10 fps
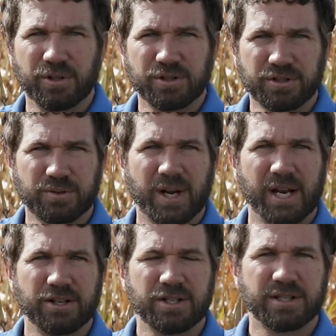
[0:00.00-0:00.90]
those
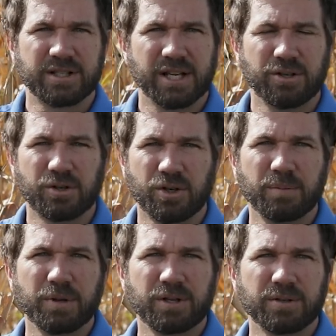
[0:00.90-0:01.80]
strategies that you
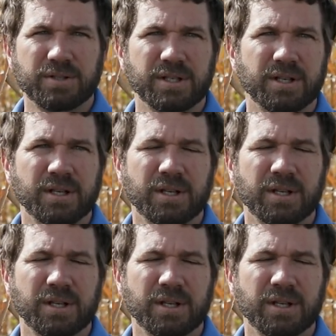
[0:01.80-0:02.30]
could be using